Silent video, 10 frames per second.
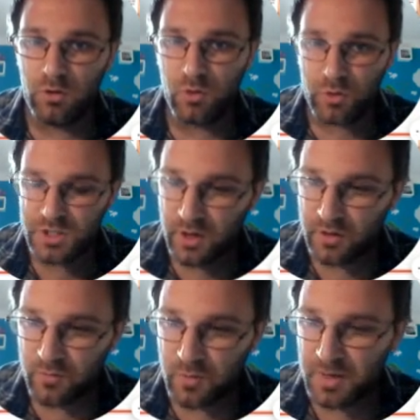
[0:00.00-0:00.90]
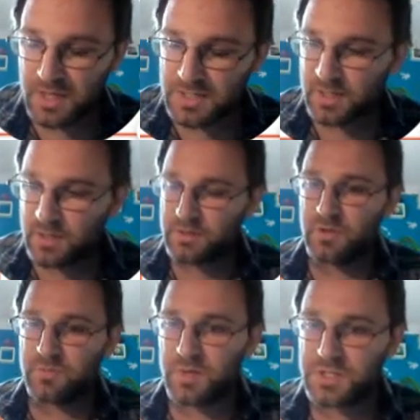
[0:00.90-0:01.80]
Laura started off with plastic
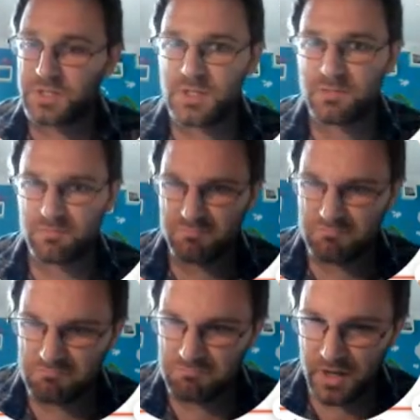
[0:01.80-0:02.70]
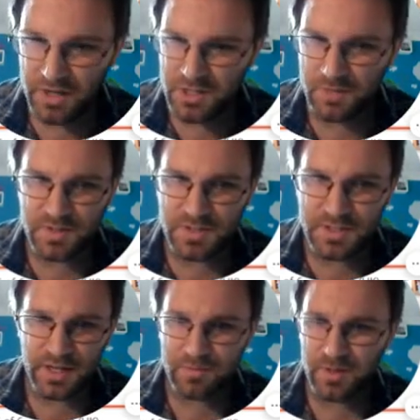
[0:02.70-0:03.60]
toothbrushes. In terms of
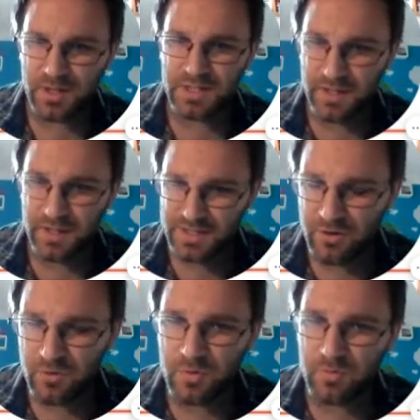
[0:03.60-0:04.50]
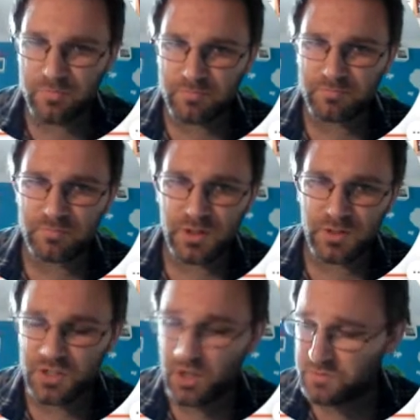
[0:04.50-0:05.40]
sustainability, they're terrible
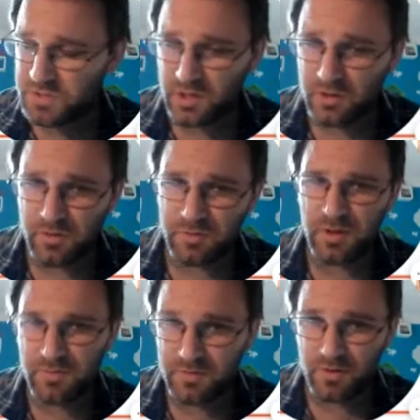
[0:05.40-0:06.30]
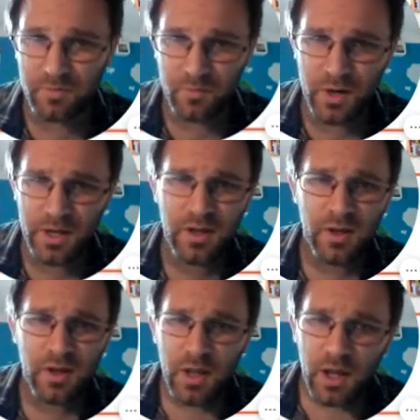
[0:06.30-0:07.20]
because you can't recycle them, you have to throw them away.
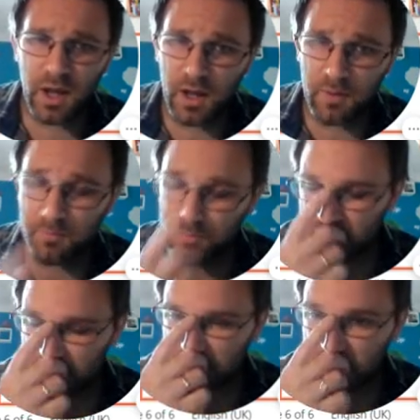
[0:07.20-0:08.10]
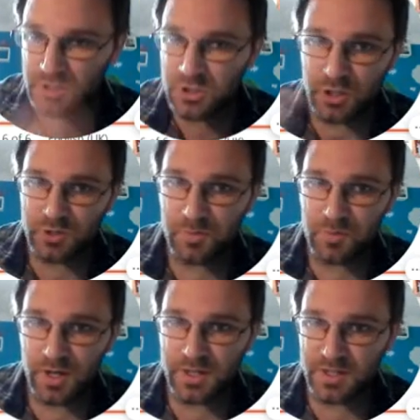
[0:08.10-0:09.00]
She's tried to
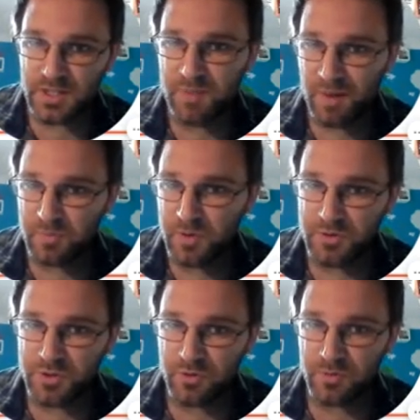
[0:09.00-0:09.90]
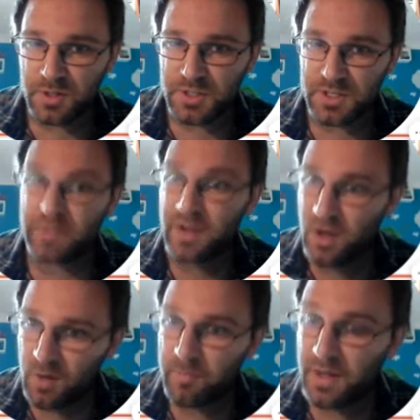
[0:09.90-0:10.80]
upgrade to these bamboo toothbrushes, and they
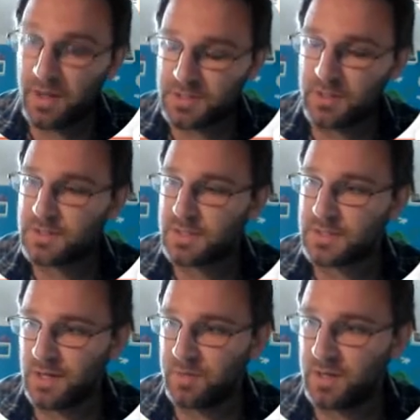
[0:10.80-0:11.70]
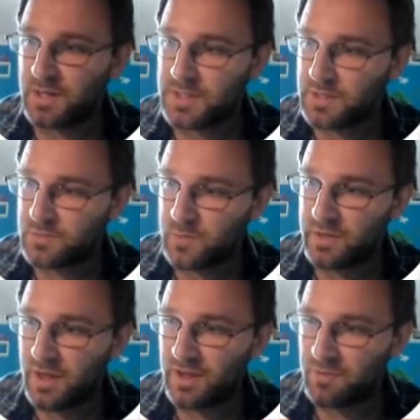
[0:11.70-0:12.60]
are better sustainability because
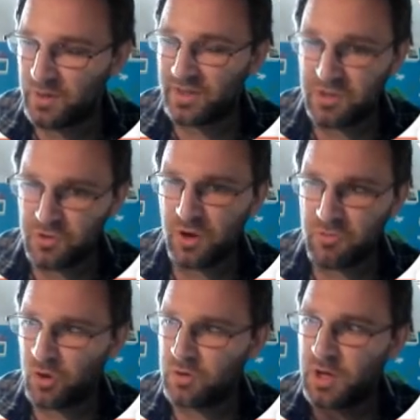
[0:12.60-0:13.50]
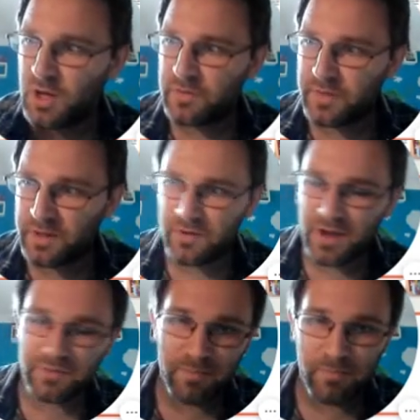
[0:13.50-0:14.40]
when they do go wrong, they don't
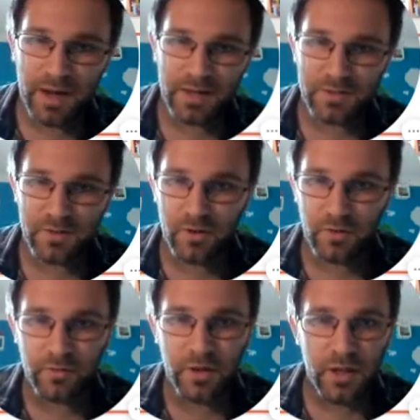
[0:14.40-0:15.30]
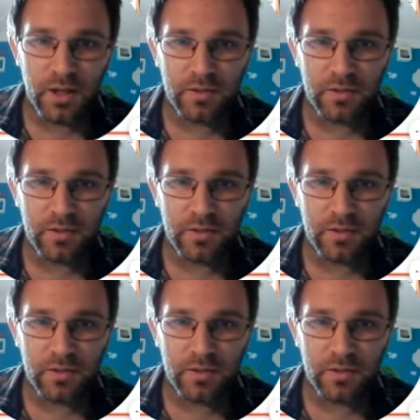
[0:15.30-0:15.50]
have an impact on